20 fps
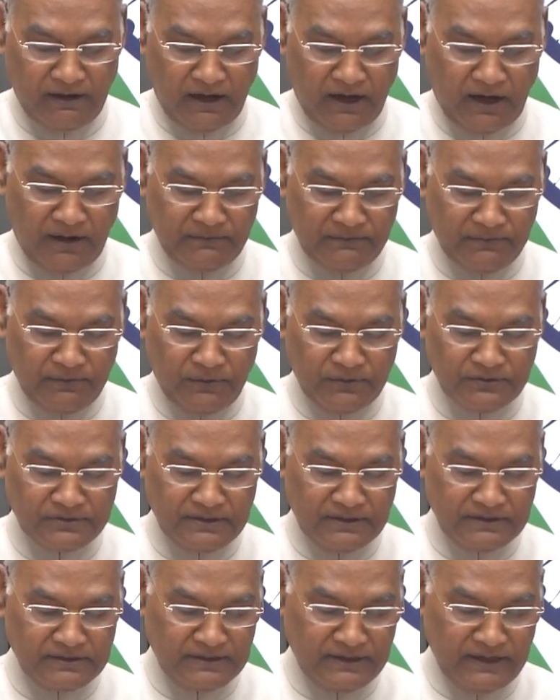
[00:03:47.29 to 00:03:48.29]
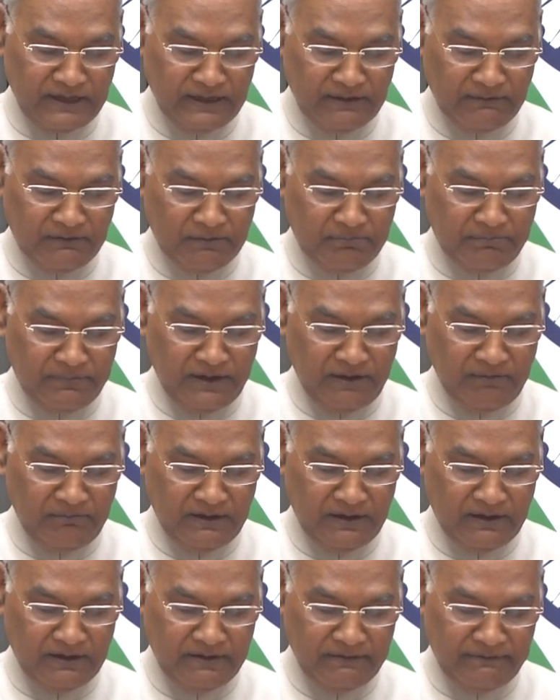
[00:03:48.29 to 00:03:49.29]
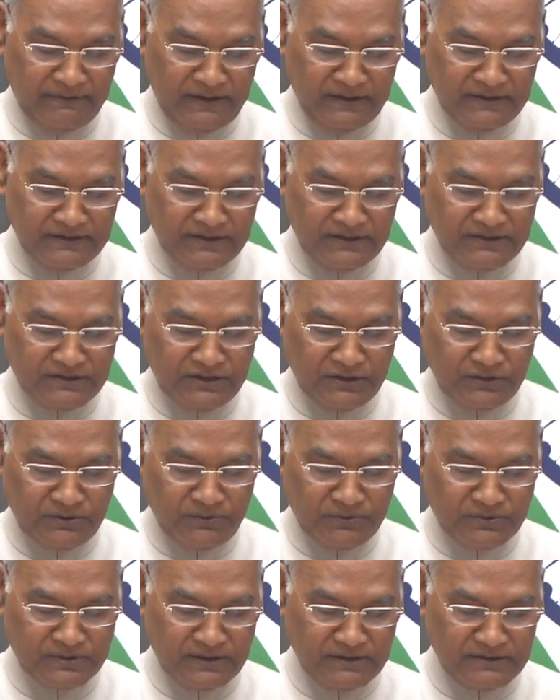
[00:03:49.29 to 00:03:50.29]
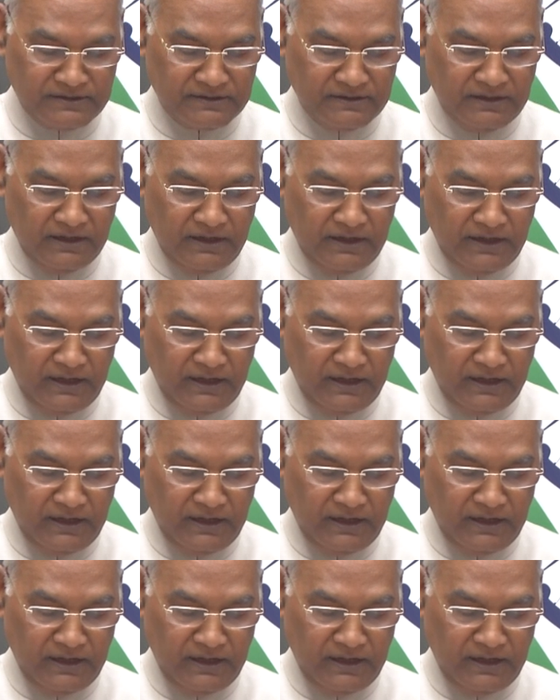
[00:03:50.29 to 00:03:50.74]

armed forces in our premier defense institutions,